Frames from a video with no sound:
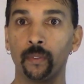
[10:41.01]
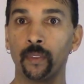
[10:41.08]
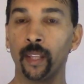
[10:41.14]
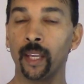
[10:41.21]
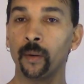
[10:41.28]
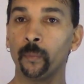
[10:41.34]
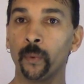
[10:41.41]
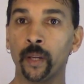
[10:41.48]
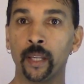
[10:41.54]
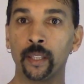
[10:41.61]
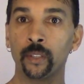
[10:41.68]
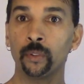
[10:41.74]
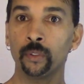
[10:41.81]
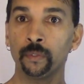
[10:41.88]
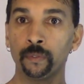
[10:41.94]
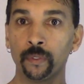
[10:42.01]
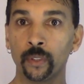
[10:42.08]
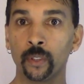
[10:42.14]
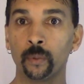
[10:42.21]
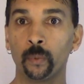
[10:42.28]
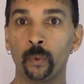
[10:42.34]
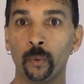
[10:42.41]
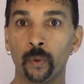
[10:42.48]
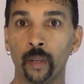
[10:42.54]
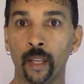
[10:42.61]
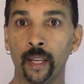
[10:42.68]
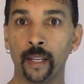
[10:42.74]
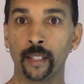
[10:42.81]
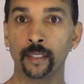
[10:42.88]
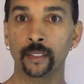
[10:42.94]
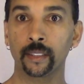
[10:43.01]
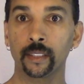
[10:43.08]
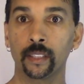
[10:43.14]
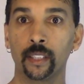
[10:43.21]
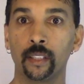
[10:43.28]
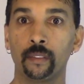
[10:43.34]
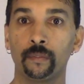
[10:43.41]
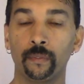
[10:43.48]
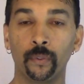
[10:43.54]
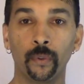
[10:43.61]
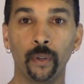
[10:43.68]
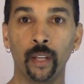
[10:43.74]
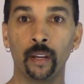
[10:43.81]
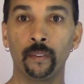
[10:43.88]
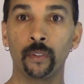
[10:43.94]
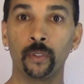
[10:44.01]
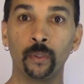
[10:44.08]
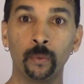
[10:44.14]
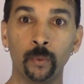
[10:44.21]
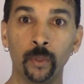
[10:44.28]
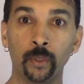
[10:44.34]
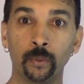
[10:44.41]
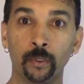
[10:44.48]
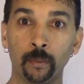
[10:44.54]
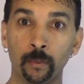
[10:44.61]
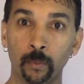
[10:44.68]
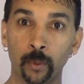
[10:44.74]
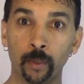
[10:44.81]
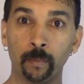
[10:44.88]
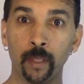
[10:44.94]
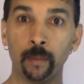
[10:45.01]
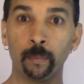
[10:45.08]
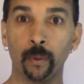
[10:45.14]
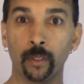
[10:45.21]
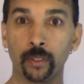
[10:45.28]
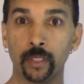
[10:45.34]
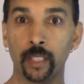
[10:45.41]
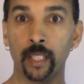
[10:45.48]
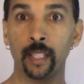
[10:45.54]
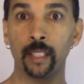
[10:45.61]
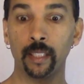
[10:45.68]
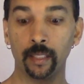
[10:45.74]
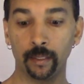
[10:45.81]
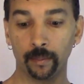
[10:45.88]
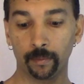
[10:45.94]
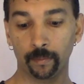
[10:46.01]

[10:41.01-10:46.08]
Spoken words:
That way your flute will last forever. Your wood will be protected.